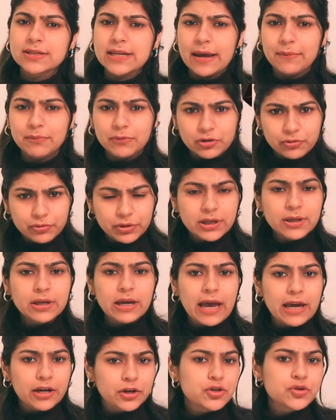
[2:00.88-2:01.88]
stamp 3
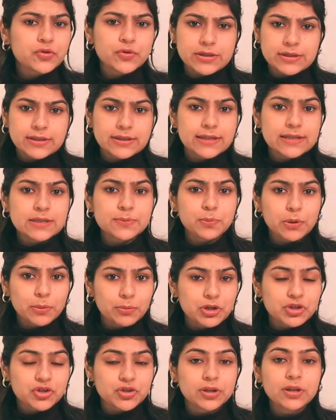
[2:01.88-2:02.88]
Irish residence
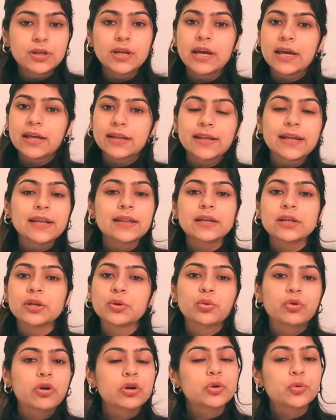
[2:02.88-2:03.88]
permission, then they
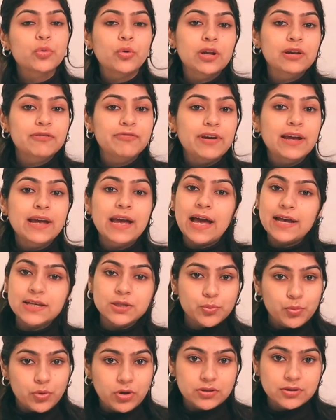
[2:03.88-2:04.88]
do not qualify as
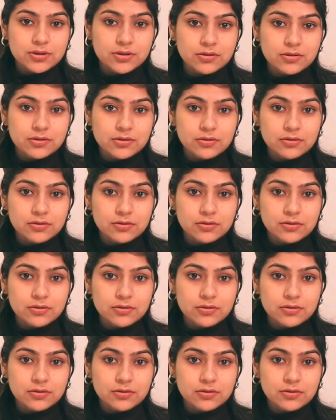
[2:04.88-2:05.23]
sponsor.